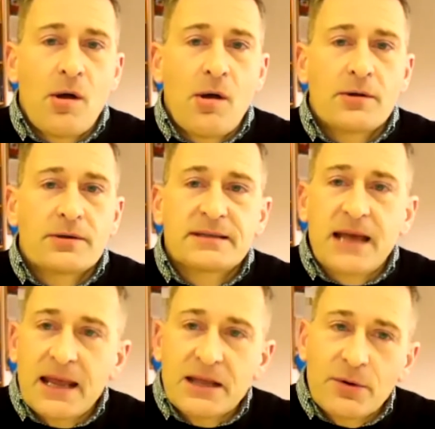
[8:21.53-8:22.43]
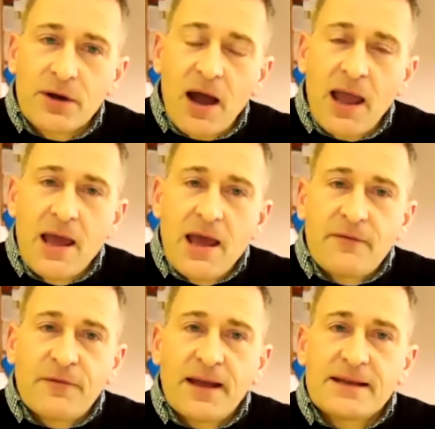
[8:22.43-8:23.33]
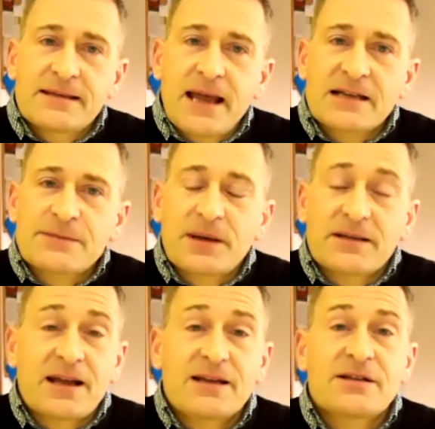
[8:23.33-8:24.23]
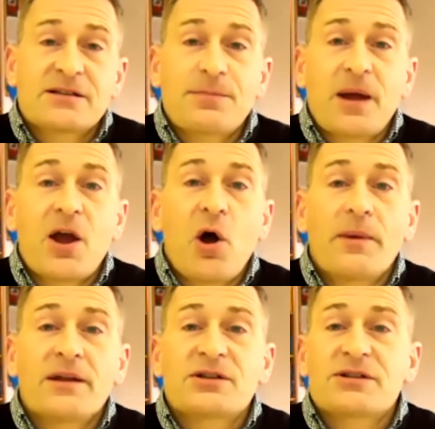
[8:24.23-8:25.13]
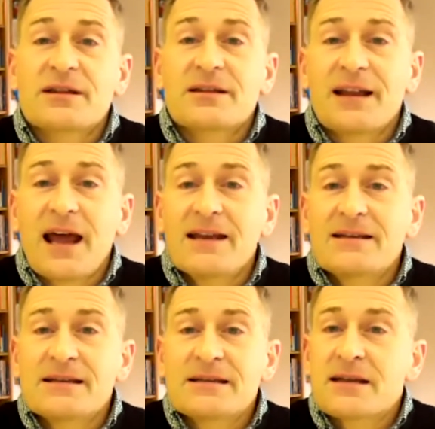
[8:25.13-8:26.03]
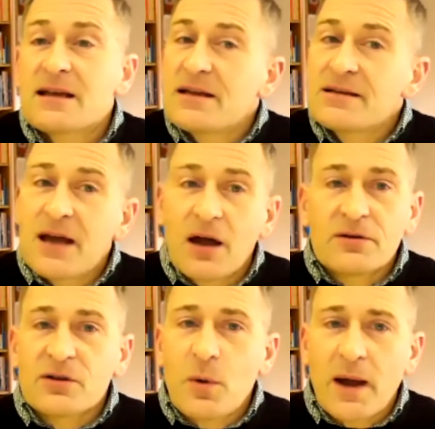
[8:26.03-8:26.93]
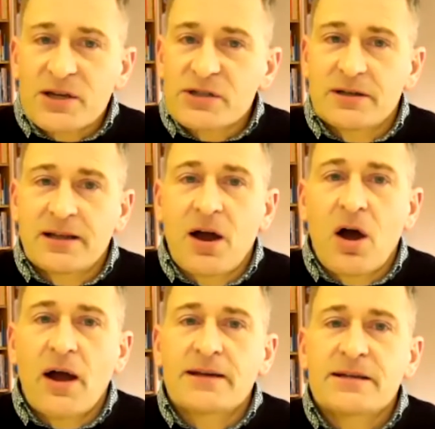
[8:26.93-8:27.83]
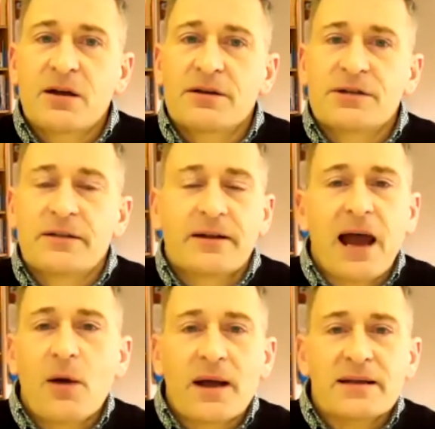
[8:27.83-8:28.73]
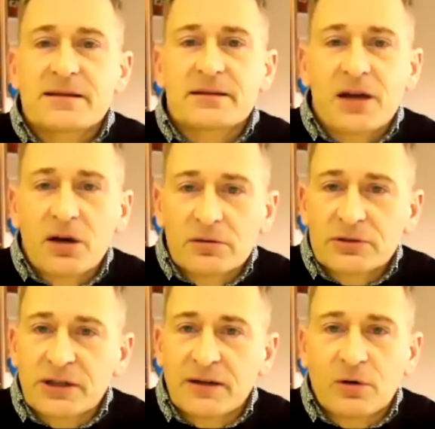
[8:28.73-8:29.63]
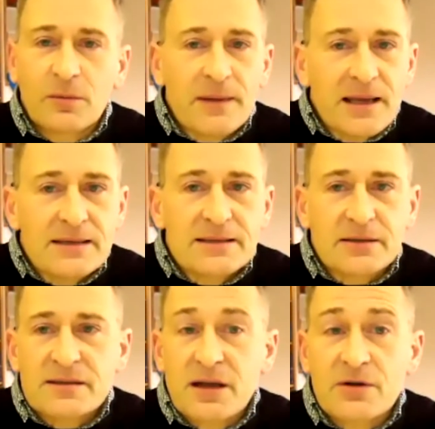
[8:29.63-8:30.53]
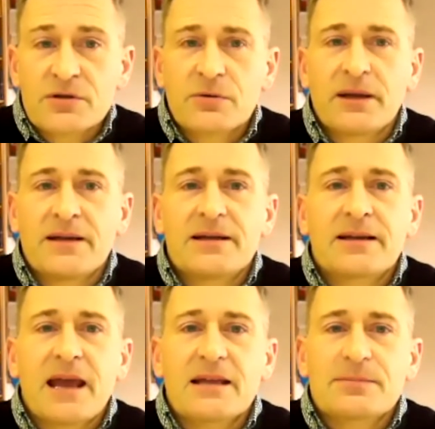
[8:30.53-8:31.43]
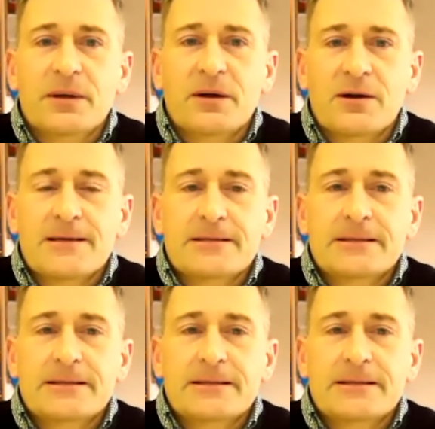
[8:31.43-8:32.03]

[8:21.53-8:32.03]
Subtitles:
Today, you and I face expectation to pay homage to the latest don't question it ideology that our Western culture or media, social media gets behind.